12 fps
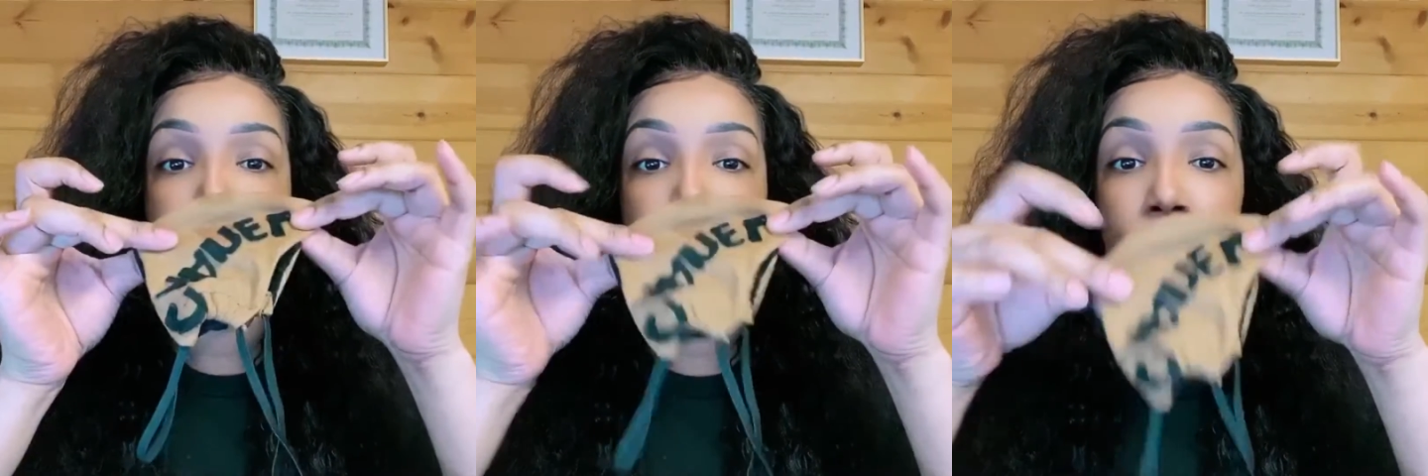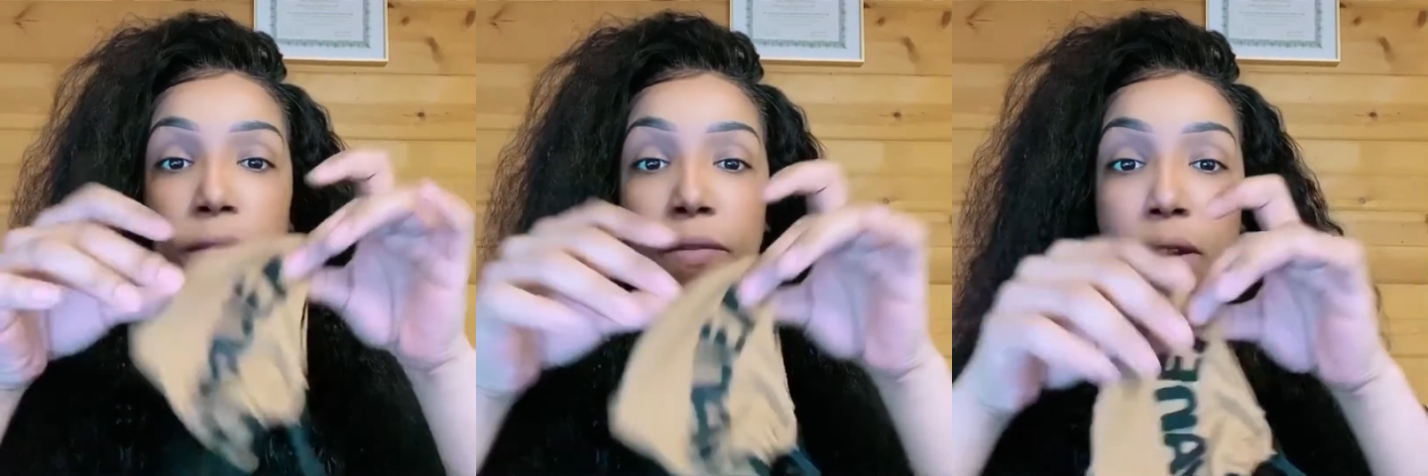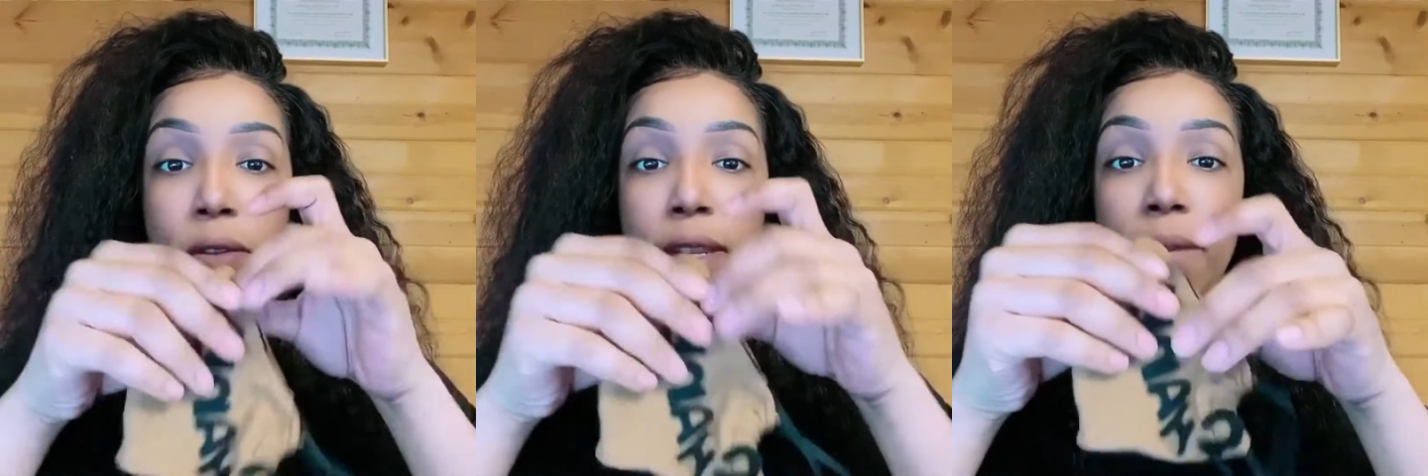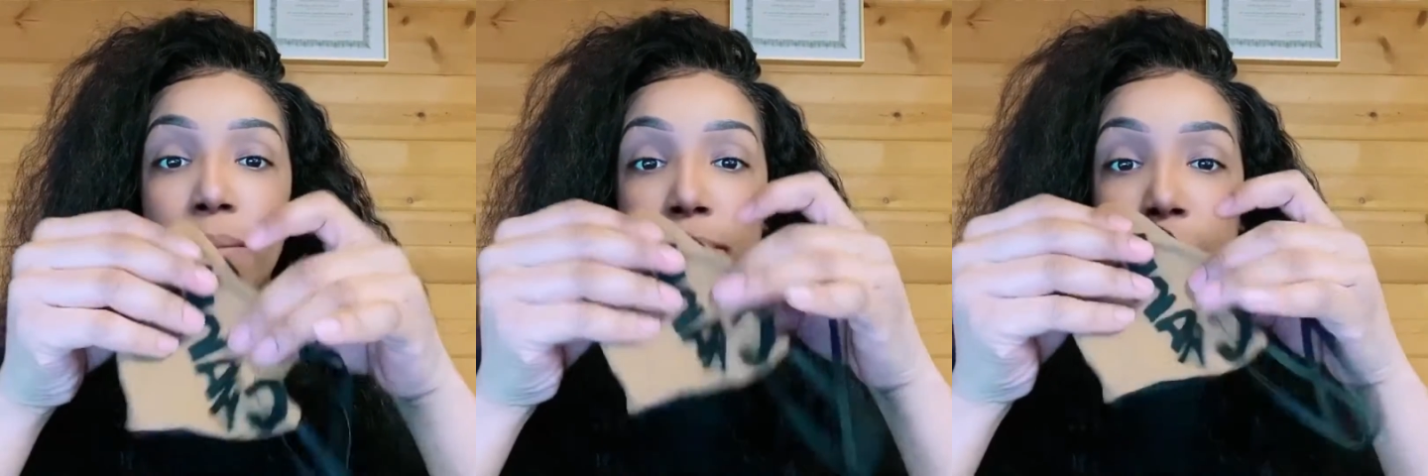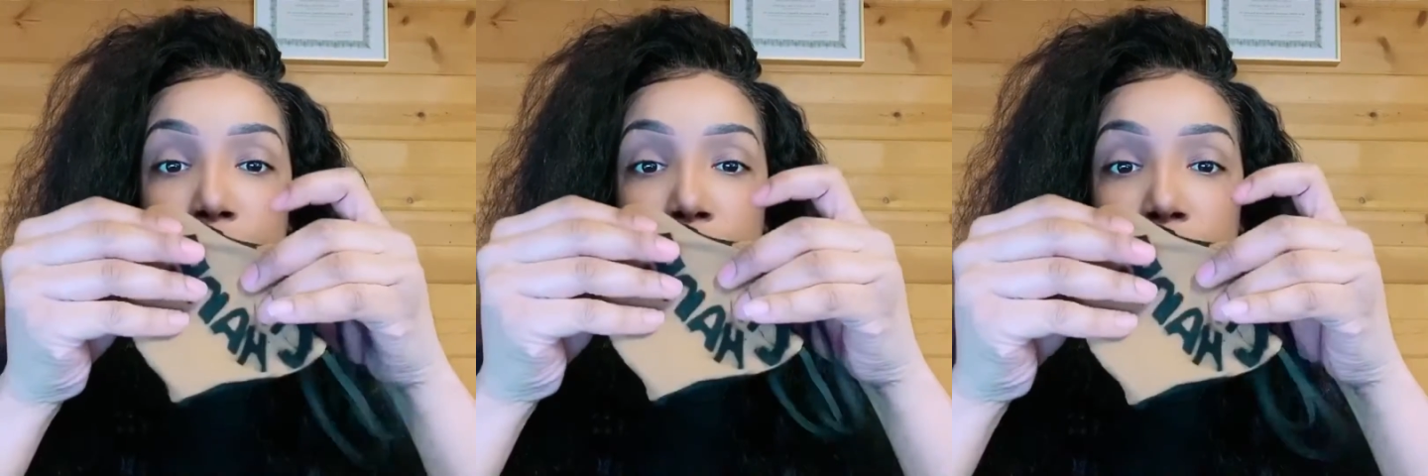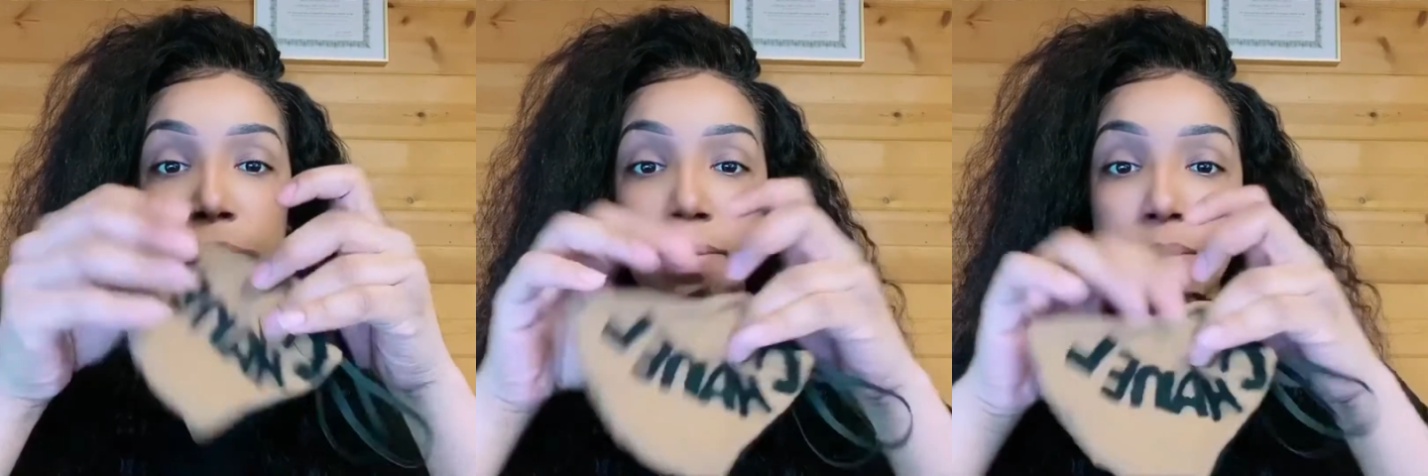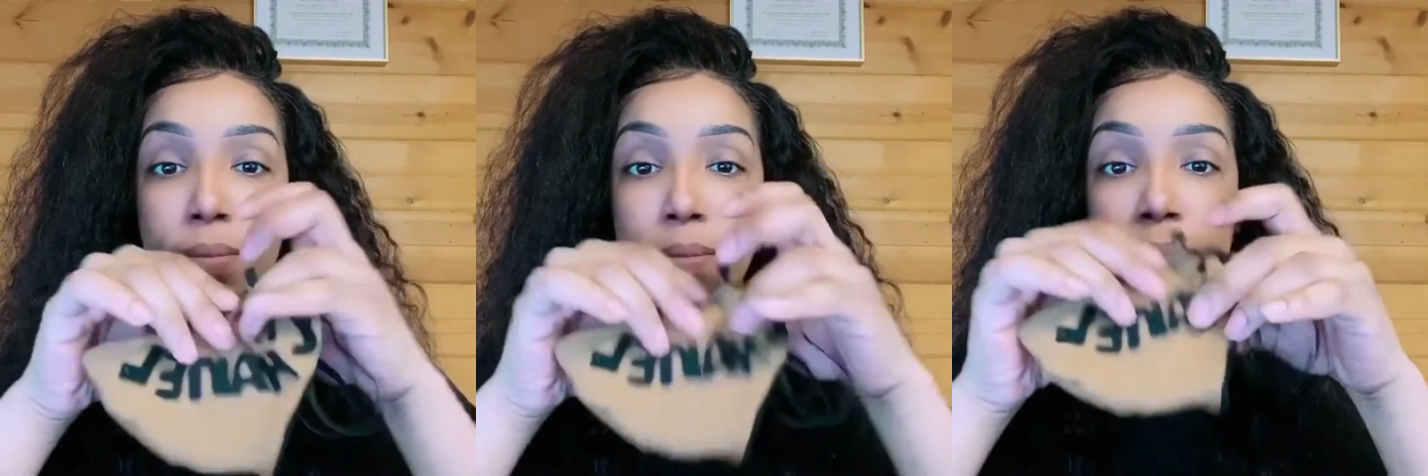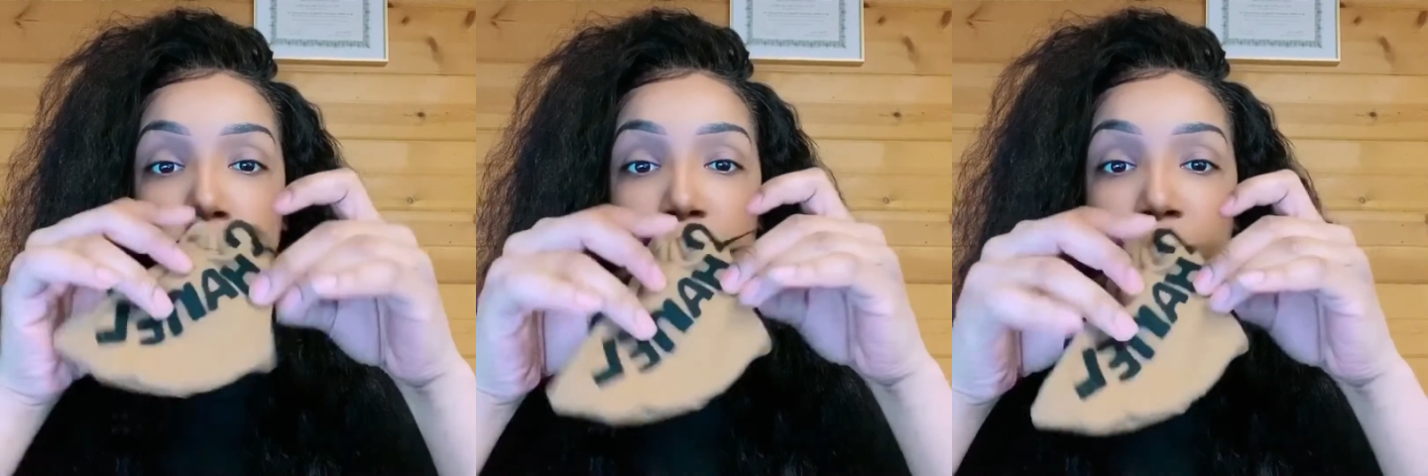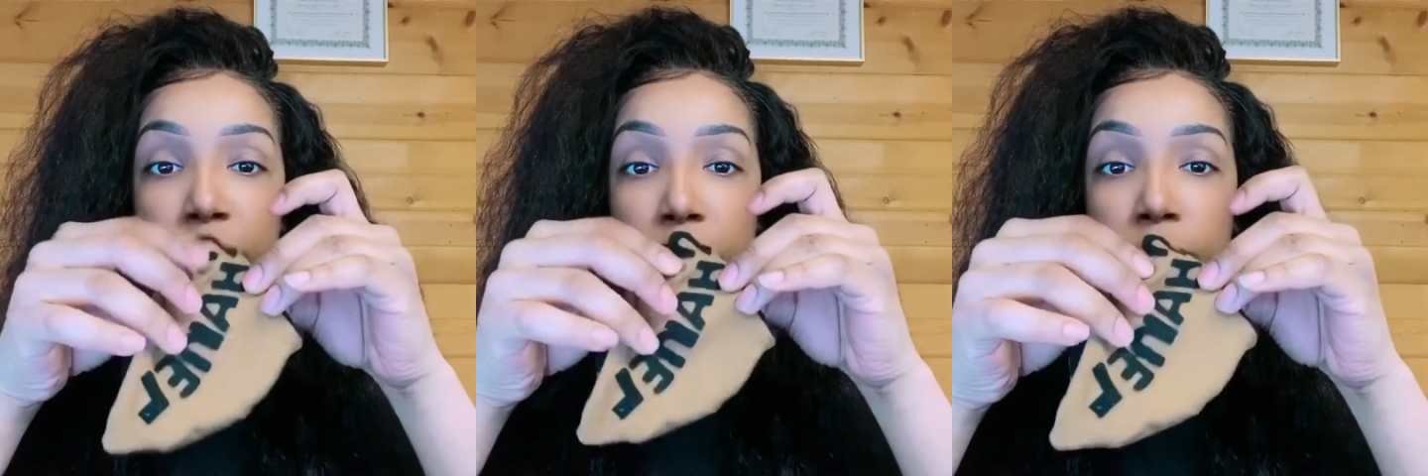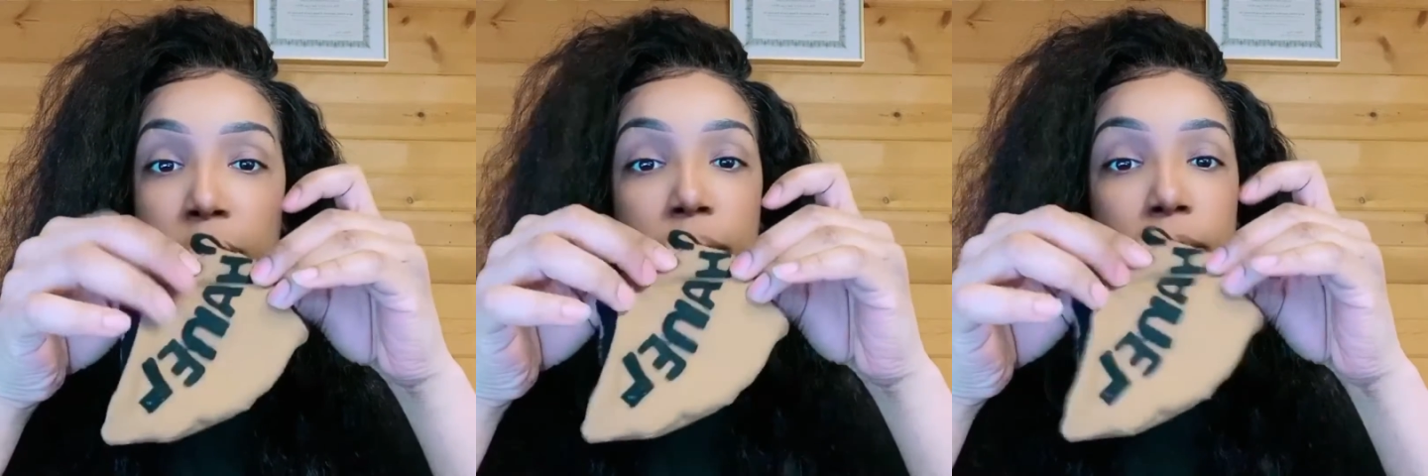Fold it, fold it.